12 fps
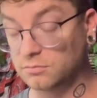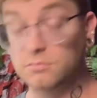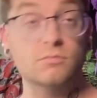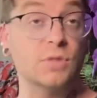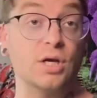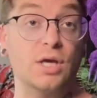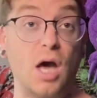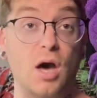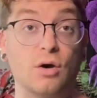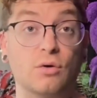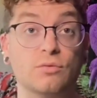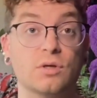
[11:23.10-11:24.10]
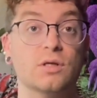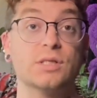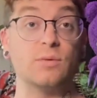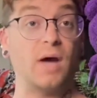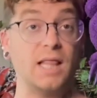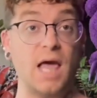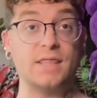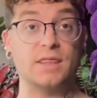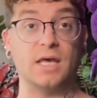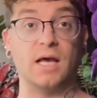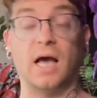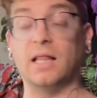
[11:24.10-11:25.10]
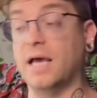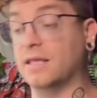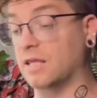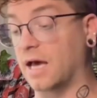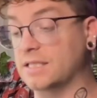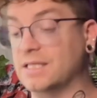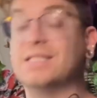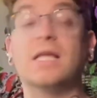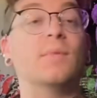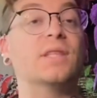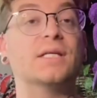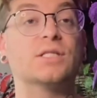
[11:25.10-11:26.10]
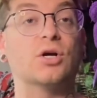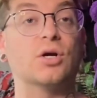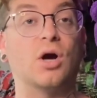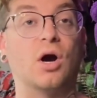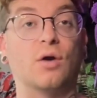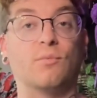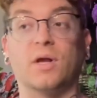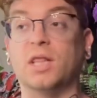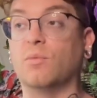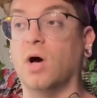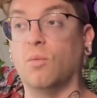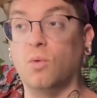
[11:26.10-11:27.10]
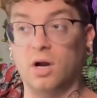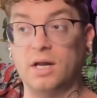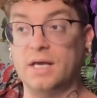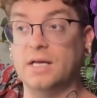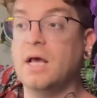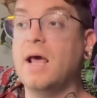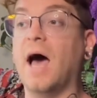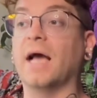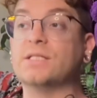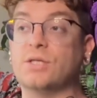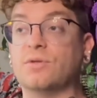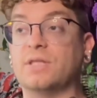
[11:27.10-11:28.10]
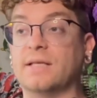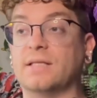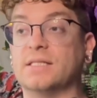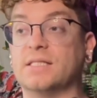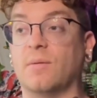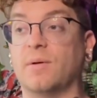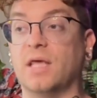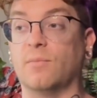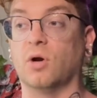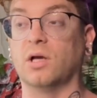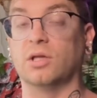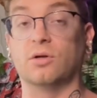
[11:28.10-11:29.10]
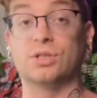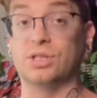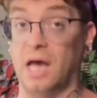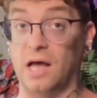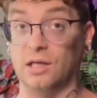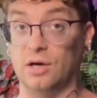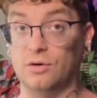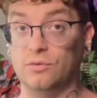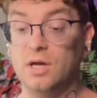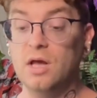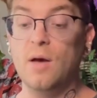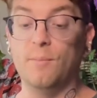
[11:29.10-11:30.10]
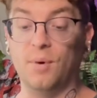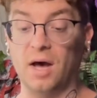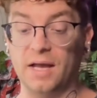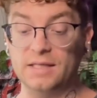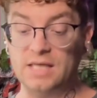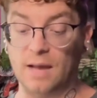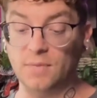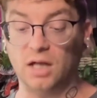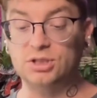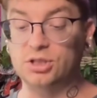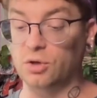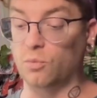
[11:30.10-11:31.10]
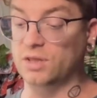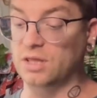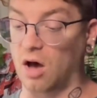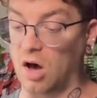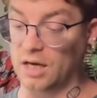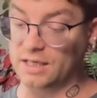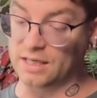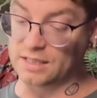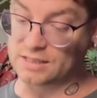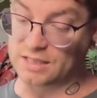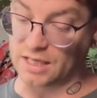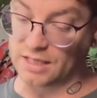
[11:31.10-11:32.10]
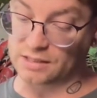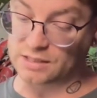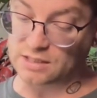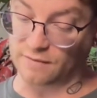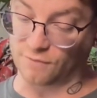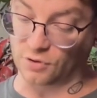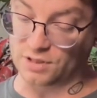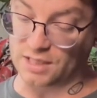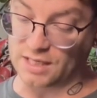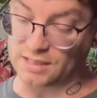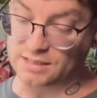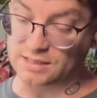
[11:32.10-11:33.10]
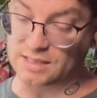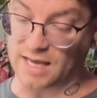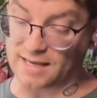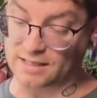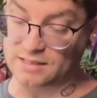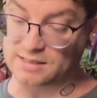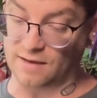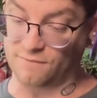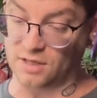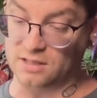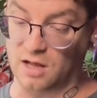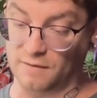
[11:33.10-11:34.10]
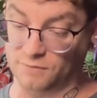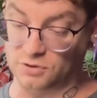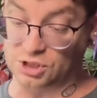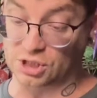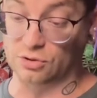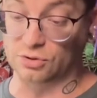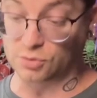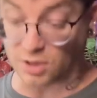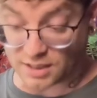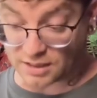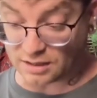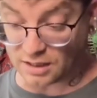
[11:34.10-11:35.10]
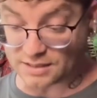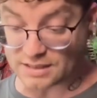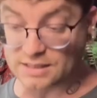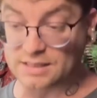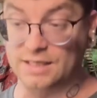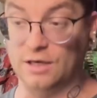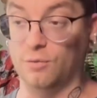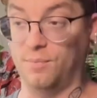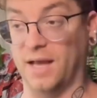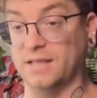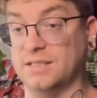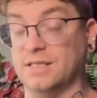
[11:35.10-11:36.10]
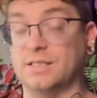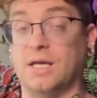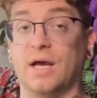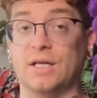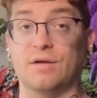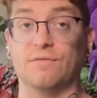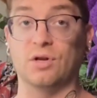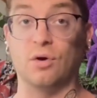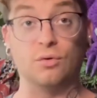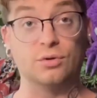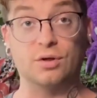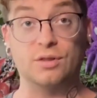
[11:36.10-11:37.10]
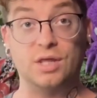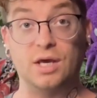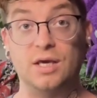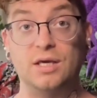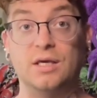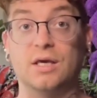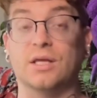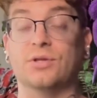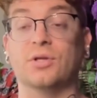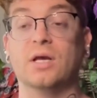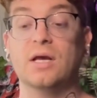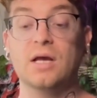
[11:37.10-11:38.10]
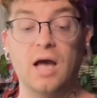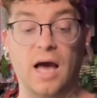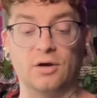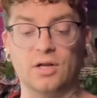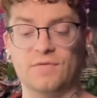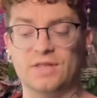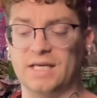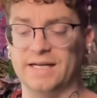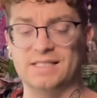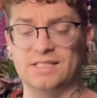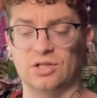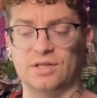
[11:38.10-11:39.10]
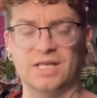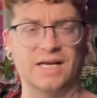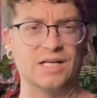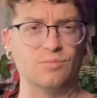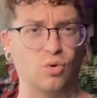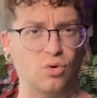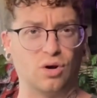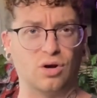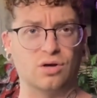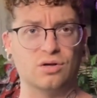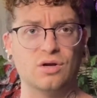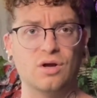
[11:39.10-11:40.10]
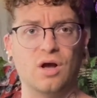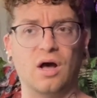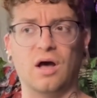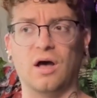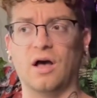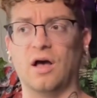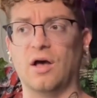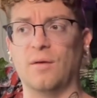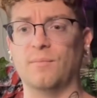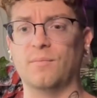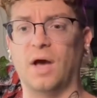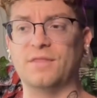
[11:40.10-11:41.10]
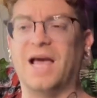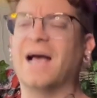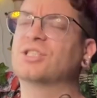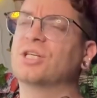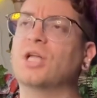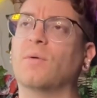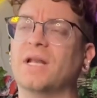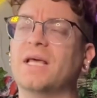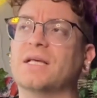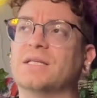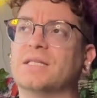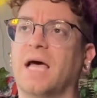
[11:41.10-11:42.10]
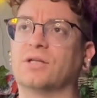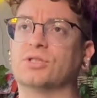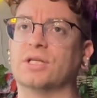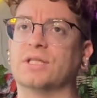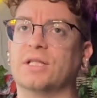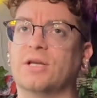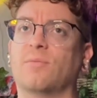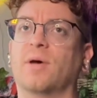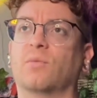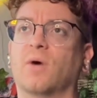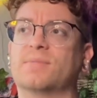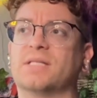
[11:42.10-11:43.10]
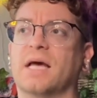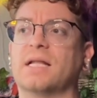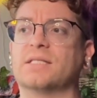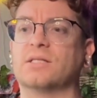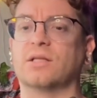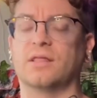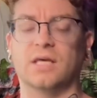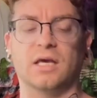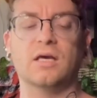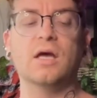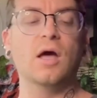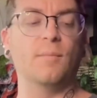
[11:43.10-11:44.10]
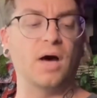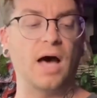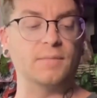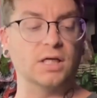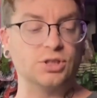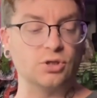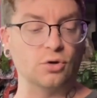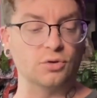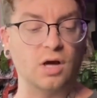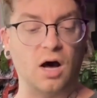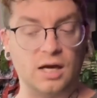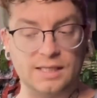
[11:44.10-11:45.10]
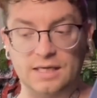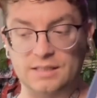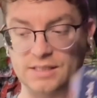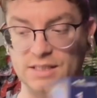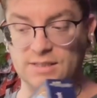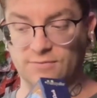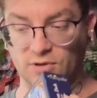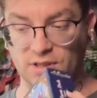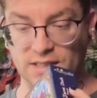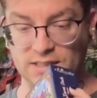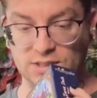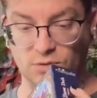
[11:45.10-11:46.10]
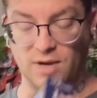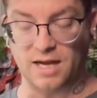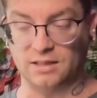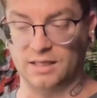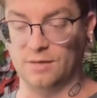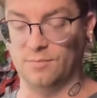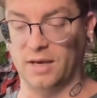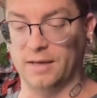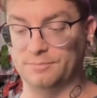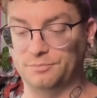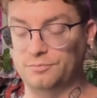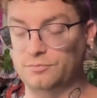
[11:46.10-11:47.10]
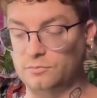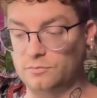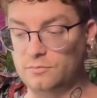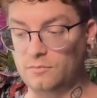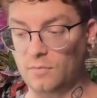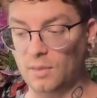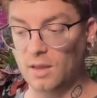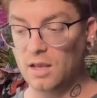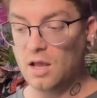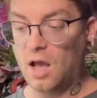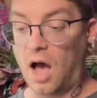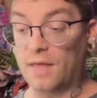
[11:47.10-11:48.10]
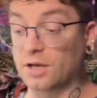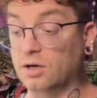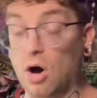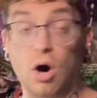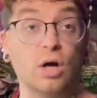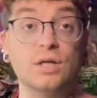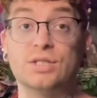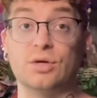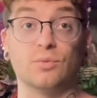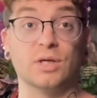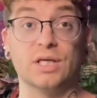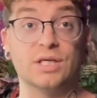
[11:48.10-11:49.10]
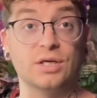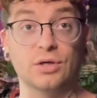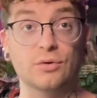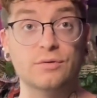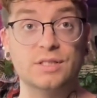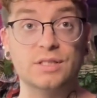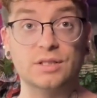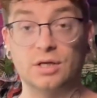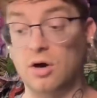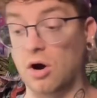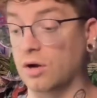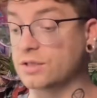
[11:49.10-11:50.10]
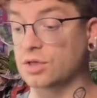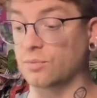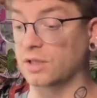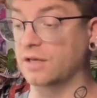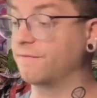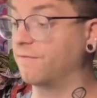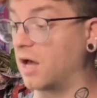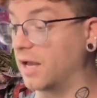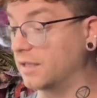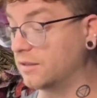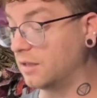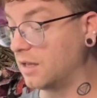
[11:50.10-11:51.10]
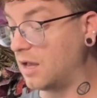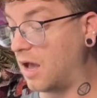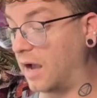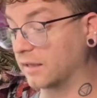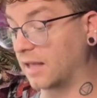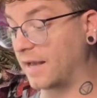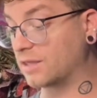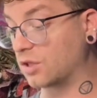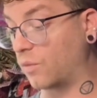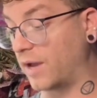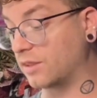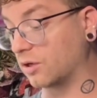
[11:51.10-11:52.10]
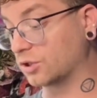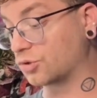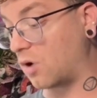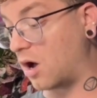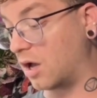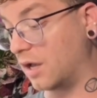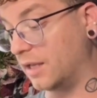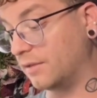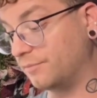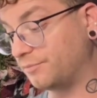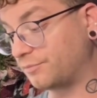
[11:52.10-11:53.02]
There you go. So I like that. I like that. See, some of these are really well worded. I do think that some of them are a little shallow, but I'm not sure what the audience is for this deck. It's definitely not for children, since NeoPets is kind of an older thing, and I don't even think it's still a thing anymore. Actually, no, it is, actually. The NeoPet website is still a thing. But I'm not sure who the audience is for this directly, but the cards are really cute. The cards are really fun. I like the way they're drawn.